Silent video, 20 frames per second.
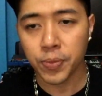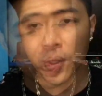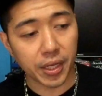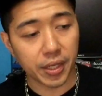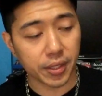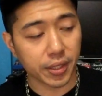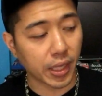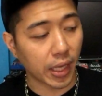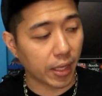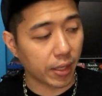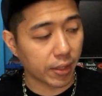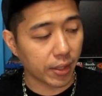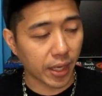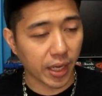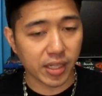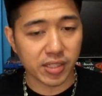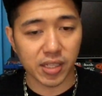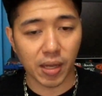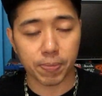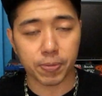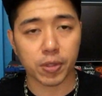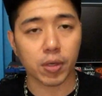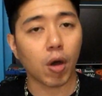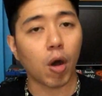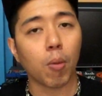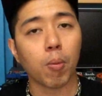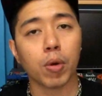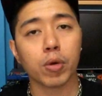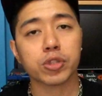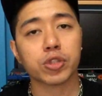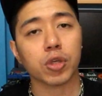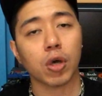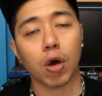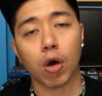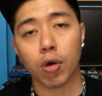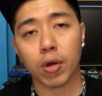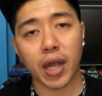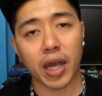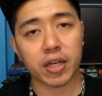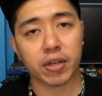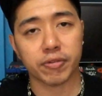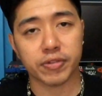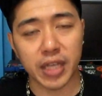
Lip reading: and it can accept almost all kind